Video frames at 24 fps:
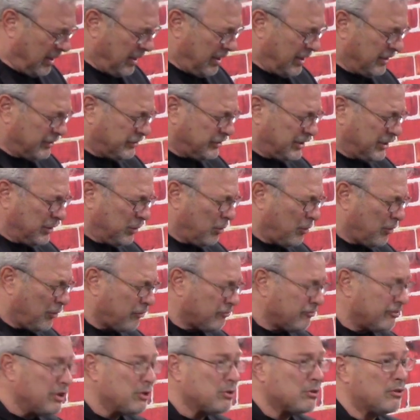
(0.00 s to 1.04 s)
you'd see all
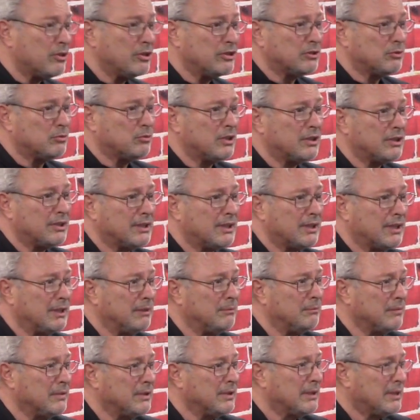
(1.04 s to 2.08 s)
3 coins at one
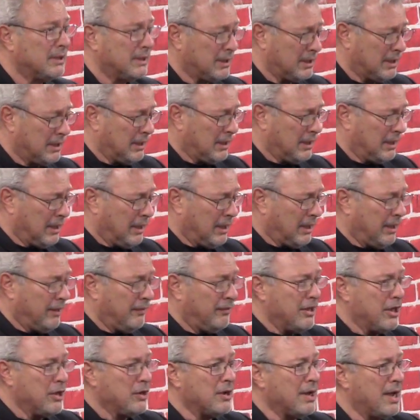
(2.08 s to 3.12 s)
time.
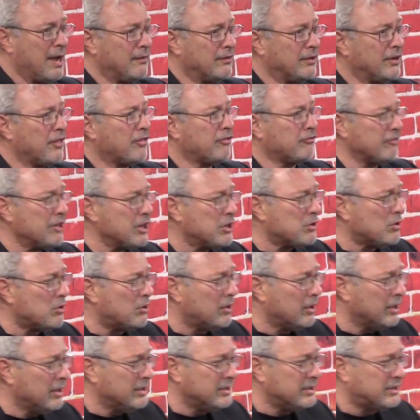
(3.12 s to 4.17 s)
There you have it. 3
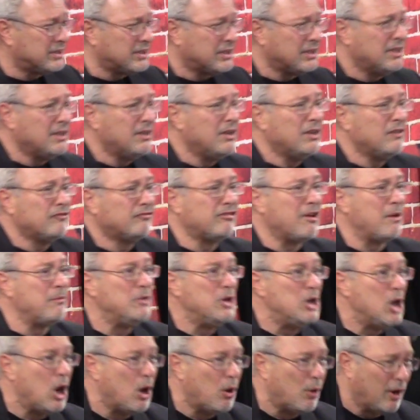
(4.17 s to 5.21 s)
coins from
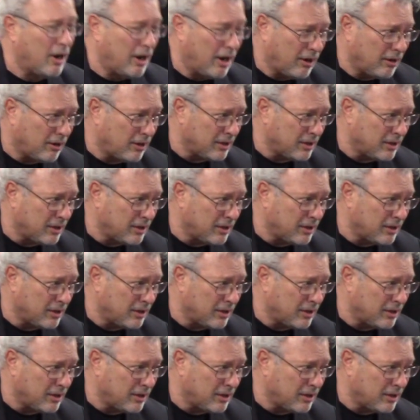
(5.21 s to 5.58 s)
nowhere.